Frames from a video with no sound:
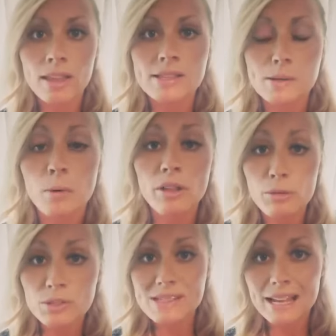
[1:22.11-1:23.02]
So my
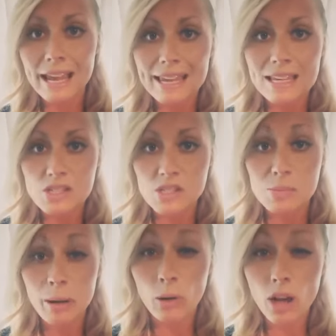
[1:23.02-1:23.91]
thought today is just
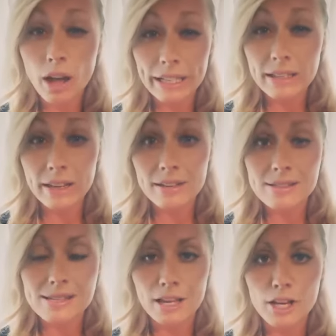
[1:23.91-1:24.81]
about
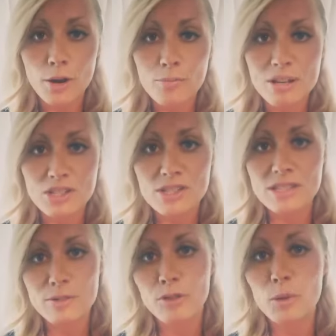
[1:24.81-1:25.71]
kindness. I know I've mentioned
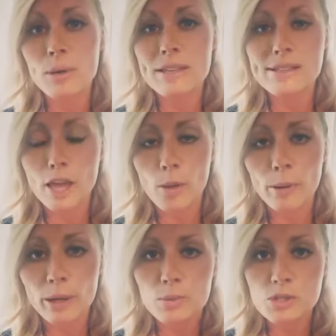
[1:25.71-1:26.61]
this a few weeks ago,
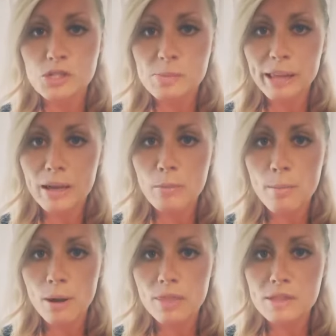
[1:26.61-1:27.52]
but it was just playing my
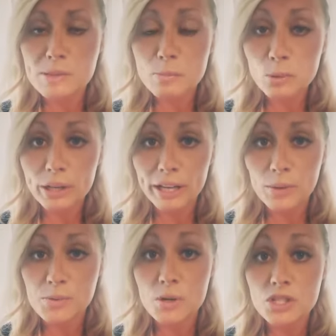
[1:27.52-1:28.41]
mind this morning. I
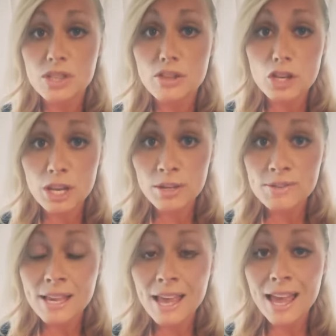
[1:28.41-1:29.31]
was watching the
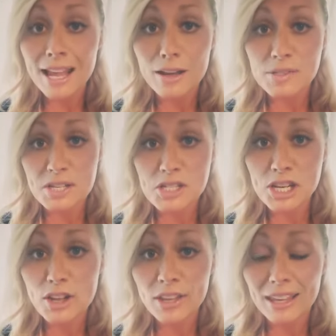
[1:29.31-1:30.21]
news and I was actually
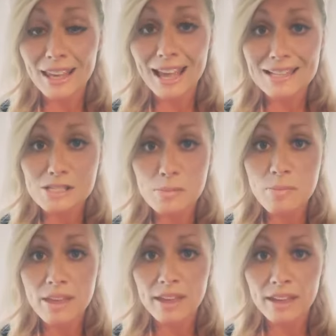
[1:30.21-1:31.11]
looking at
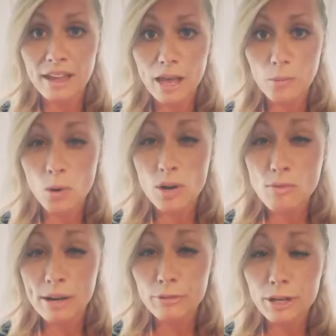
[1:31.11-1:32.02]
something quite
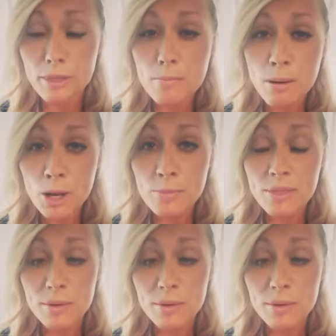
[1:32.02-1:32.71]
relevant at the moment.